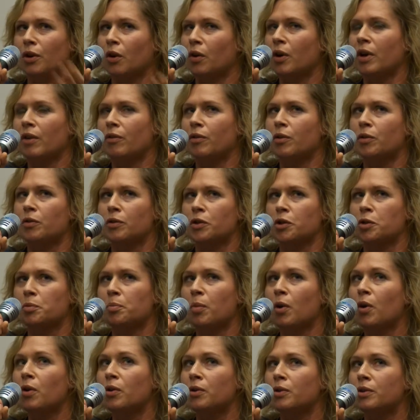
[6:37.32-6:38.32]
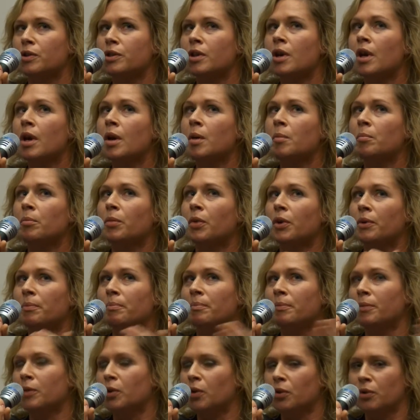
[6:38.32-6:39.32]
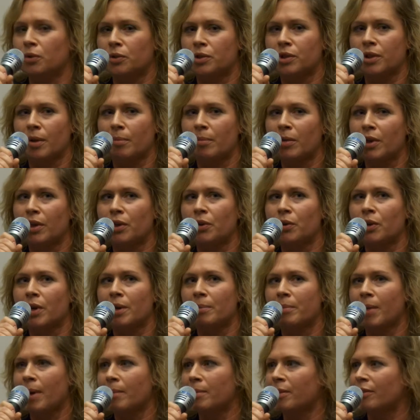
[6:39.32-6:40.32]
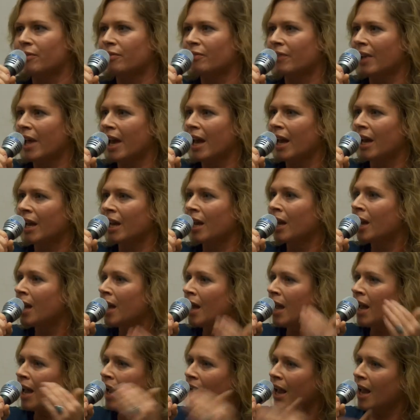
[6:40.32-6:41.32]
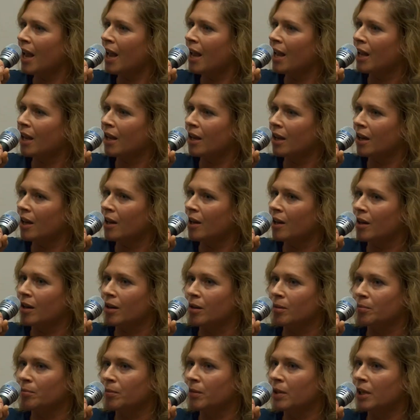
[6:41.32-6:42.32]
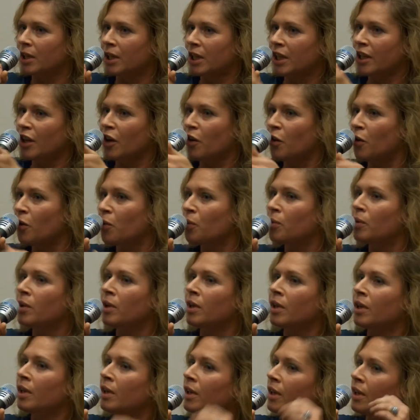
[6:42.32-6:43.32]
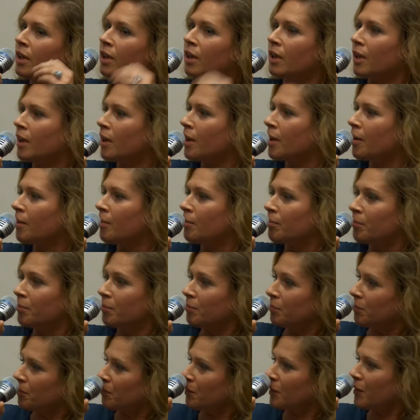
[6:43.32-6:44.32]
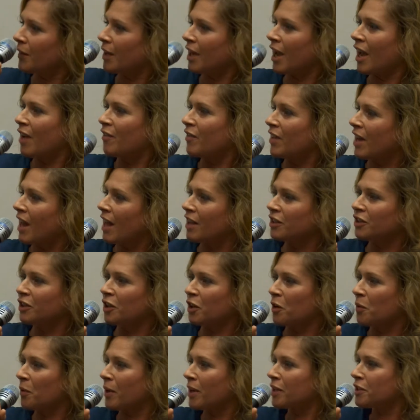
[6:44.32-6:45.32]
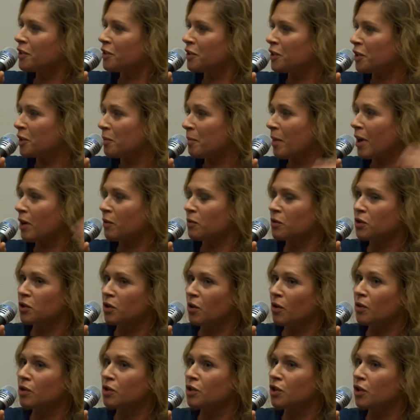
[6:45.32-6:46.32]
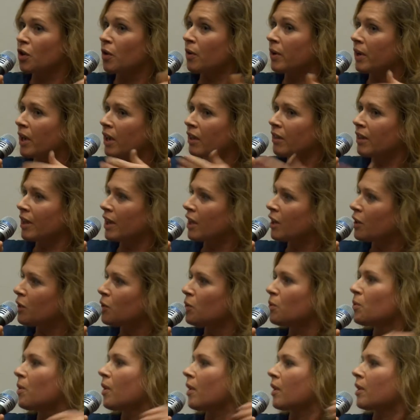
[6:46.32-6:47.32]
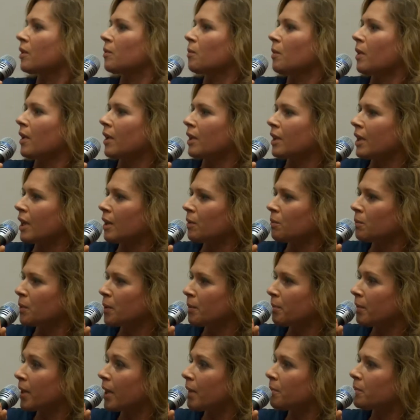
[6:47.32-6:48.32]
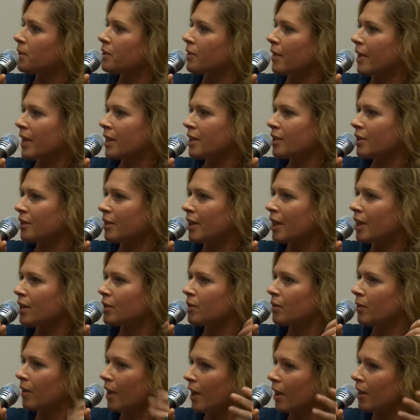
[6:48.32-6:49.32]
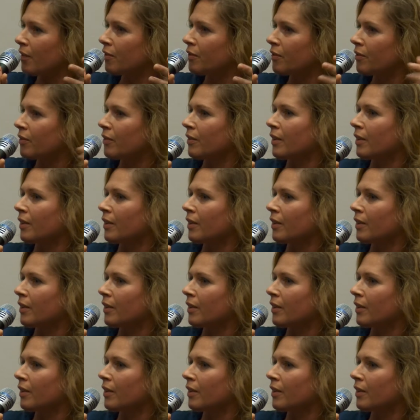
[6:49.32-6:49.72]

give you a response, but somebody who can maybe flag, hey, Leo, haven't asked a question about so-and-so, and I think you are the one that would be able to answer that. So kind of